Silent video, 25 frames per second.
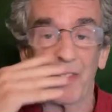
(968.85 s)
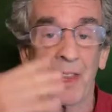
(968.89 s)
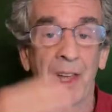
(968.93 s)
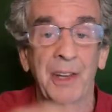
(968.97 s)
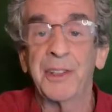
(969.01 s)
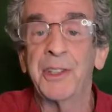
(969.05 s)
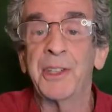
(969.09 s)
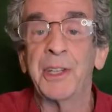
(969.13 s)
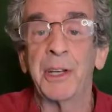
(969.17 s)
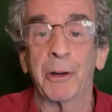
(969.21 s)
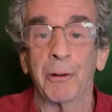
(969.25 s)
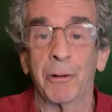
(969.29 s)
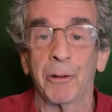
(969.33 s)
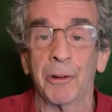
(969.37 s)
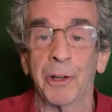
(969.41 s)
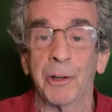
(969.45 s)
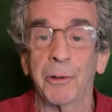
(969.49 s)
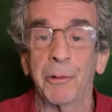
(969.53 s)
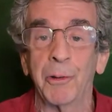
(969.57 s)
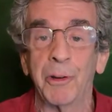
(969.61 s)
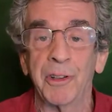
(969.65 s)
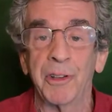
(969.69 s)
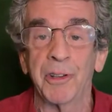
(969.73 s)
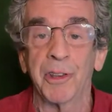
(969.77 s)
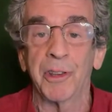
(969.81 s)
That's 0
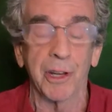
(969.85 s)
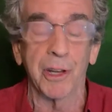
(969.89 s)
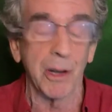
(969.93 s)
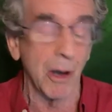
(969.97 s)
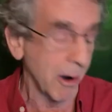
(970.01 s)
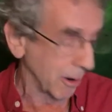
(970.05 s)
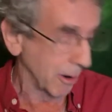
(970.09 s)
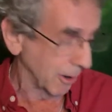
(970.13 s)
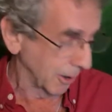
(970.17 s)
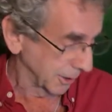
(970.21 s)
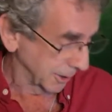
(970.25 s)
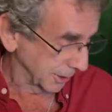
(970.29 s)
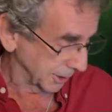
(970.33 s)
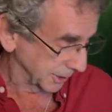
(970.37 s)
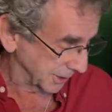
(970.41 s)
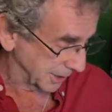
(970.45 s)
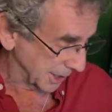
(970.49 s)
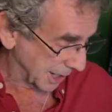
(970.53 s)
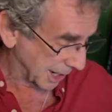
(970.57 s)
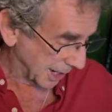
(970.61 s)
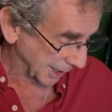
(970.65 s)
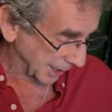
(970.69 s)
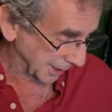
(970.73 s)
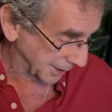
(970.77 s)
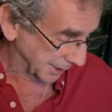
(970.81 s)
degrees of the cardinal
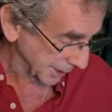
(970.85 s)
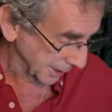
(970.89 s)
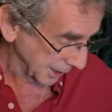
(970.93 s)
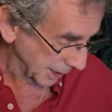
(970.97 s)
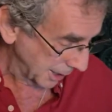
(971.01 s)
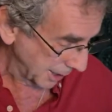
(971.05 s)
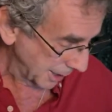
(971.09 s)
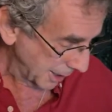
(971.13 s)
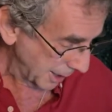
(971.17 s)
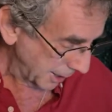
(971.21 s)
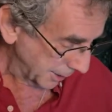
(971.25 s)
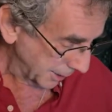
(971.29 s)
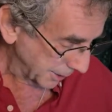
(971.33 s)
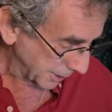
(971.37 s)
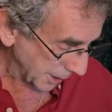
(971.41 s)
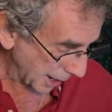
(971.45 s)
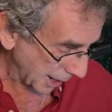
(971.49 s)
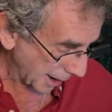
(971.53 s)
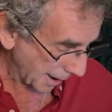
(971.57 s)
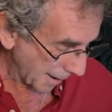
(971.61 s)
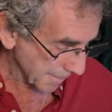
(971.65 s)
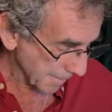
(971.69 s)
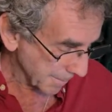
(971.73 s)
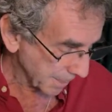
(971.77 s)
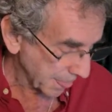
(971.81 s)
signs.
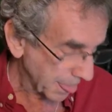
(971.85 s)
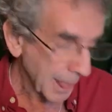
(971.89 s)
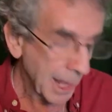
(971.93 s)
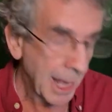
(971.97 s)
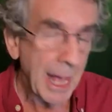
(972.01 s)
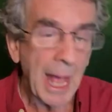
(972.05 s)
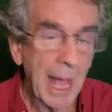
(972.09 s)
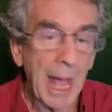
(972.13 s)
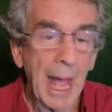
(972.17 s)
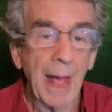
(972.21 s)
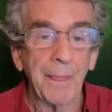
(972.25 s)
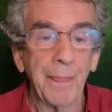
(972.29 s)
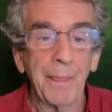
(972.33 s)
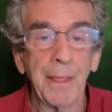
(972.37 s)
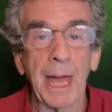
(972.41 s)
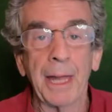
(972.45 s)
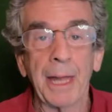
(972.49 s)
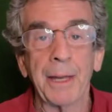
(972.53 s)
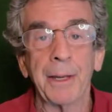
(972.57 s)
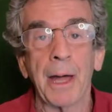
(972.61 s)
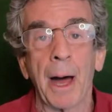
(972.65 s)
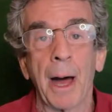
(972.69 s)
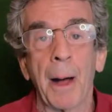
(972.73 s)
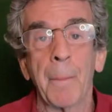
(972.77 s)
And then